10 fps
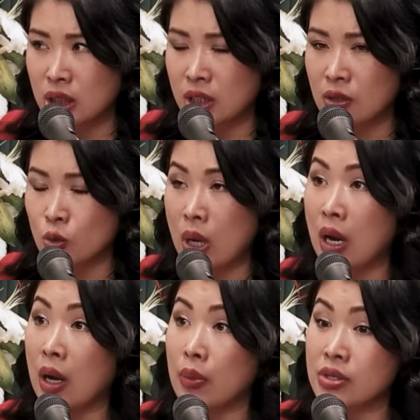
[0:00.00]
She goes, well,
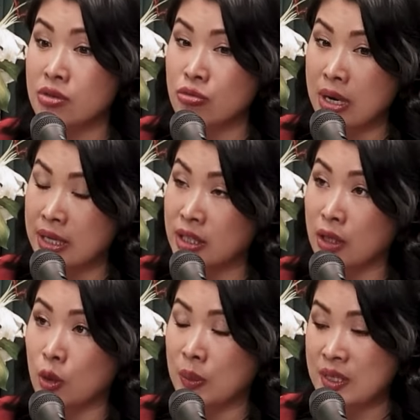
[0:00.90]
I was writing down
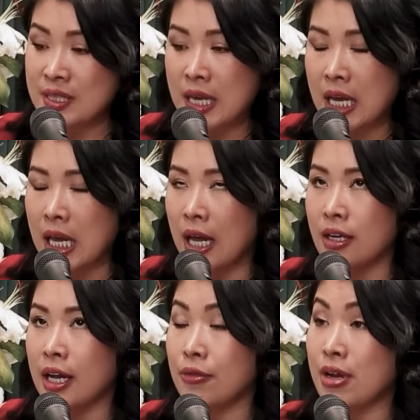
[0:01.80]
your birthday
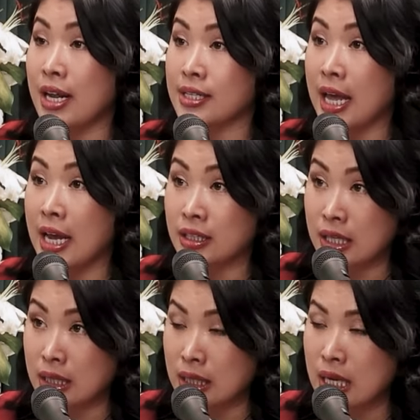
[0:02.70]
and I realized that
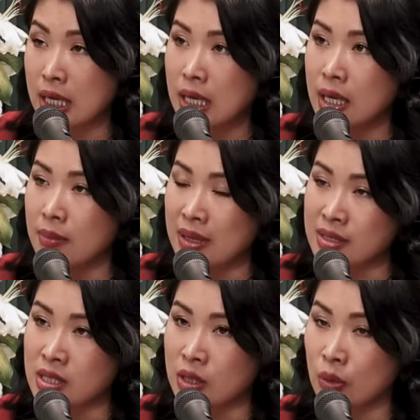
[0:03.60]
18
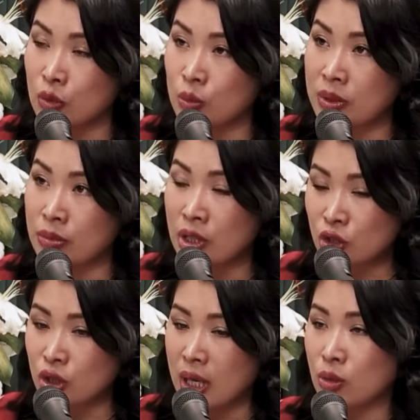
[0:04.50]
means going to be
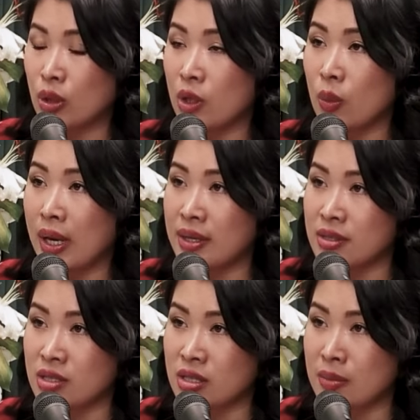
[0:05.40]
rich and 21 is
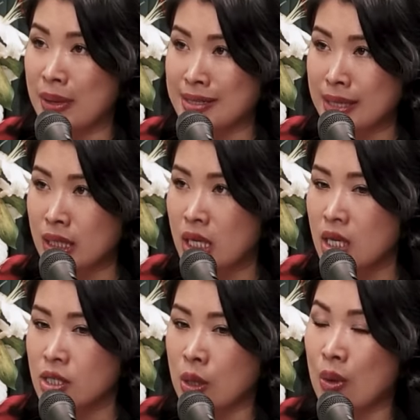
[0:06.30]
just the basic.
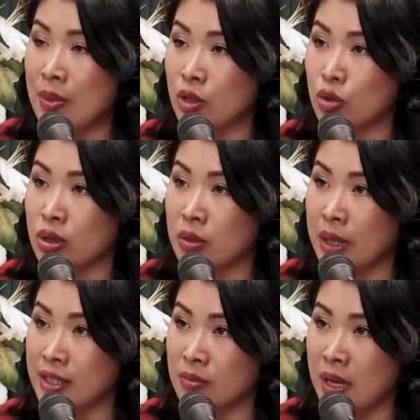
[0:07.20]
So I want to make sure you
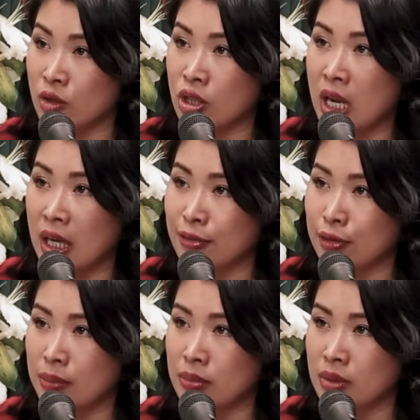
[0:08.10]
get some extra luck
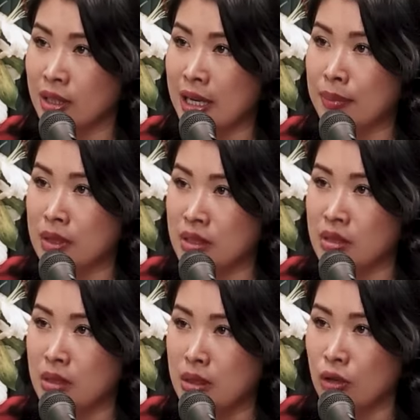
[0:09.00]
from the
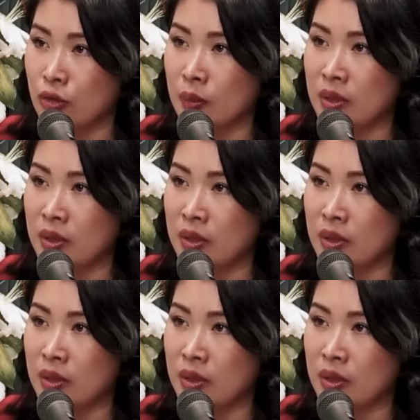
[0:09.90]
numbers of your